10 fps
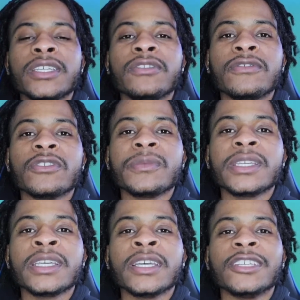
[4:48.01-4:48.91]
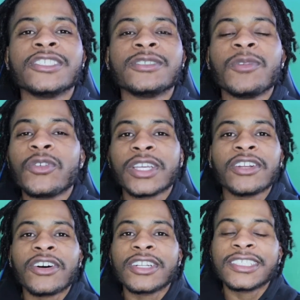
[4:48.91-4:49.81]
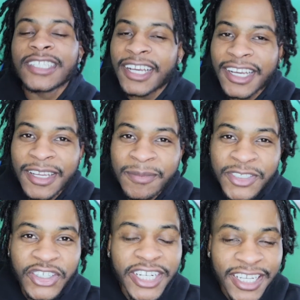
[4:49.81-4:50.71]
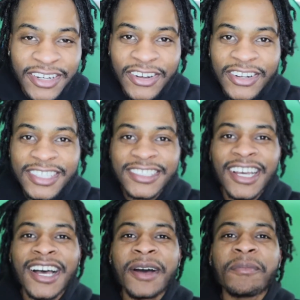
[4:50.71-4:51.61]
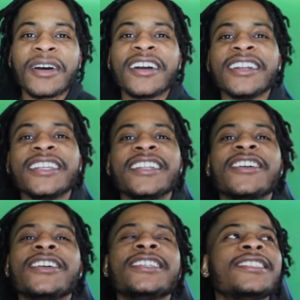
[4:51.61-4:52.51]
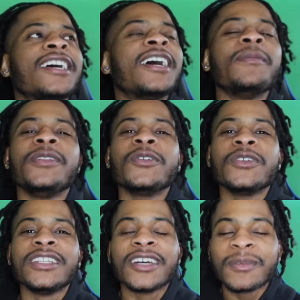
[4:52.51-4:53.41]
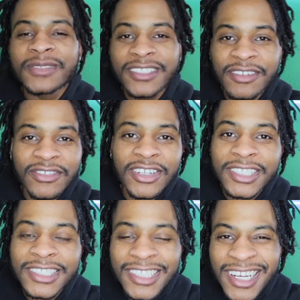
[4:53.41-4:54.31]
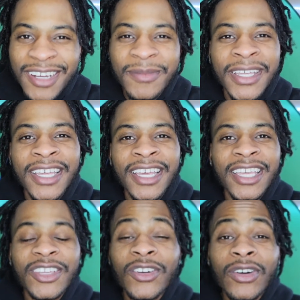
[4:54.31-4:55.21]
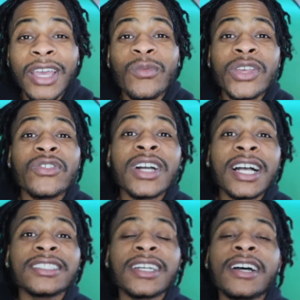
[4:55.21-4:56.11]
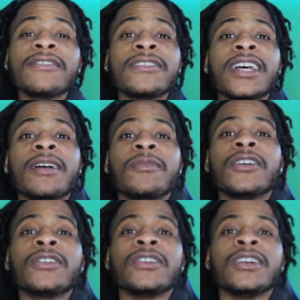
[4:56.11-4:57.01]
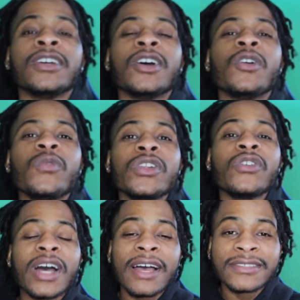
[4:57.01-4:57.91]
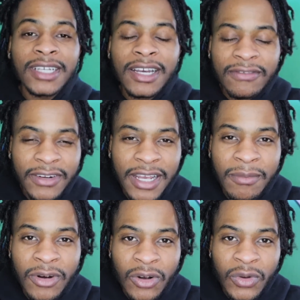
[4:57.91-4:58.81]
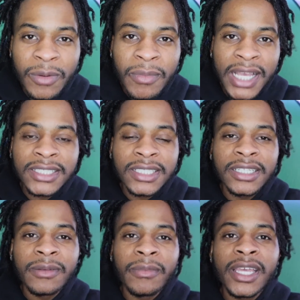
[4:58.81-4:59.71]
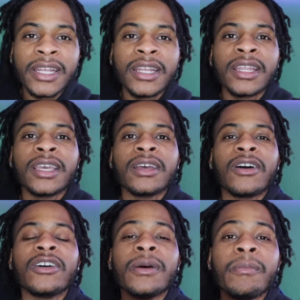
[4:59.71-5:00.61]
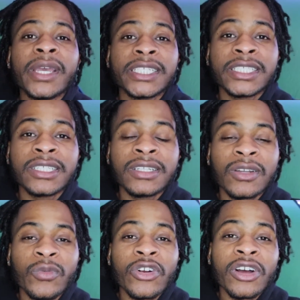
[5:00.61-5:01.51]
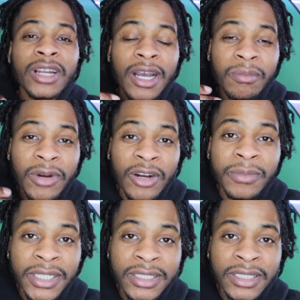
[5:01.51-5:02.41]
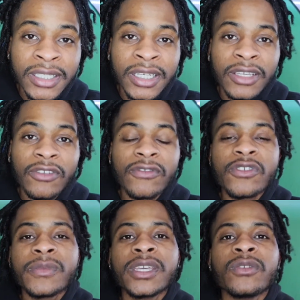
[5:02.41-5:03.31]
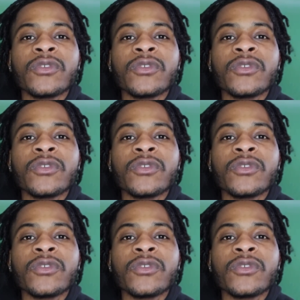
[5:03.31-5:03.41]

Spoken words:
You feel me? Smoking all the time, drinking all the time, partying all the time, doing dumb stuff all the time. You know, and we don't got time for that, bro. We don't have time for that, bro. We're masculine men. on a mission. We're on our purpose. You feel me?